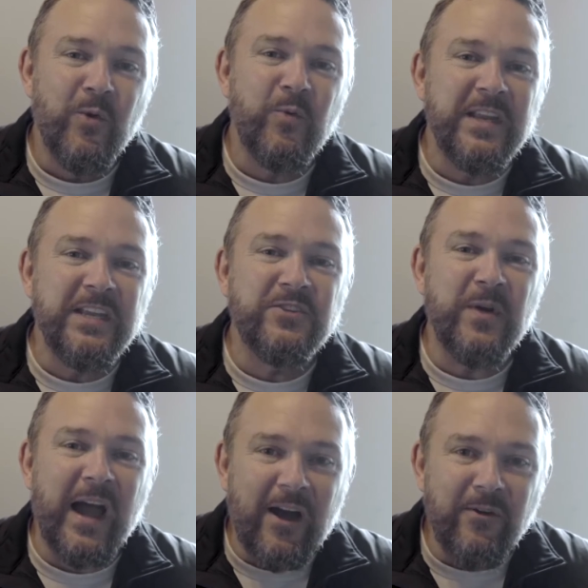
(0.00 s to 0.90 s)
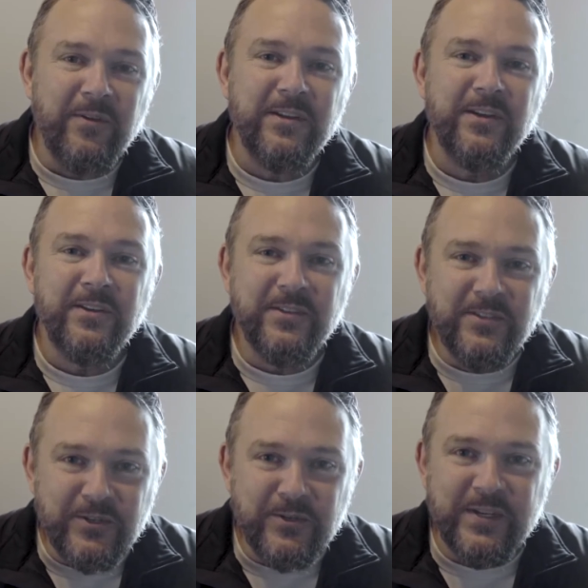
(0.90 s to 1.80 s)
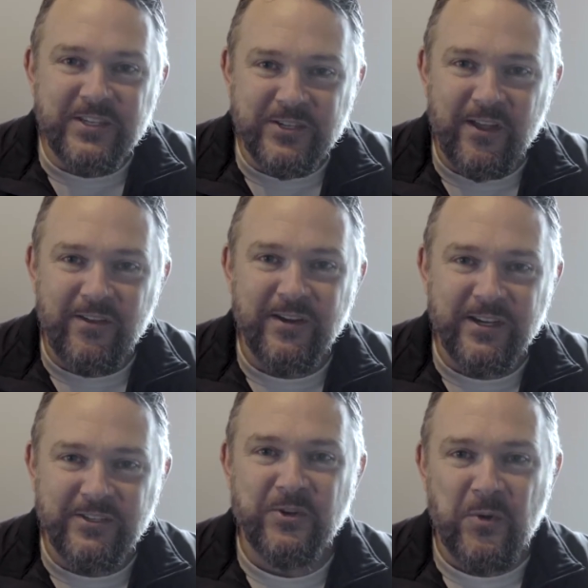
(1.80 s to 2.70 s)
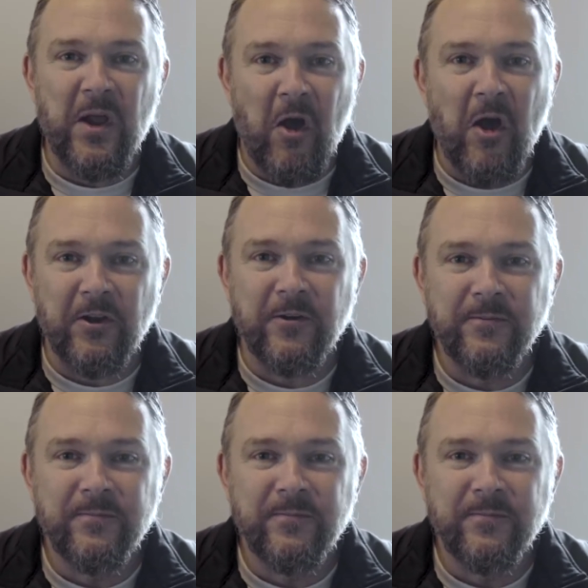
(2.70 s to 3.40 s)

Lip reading: We need to outdo each other in showing honor.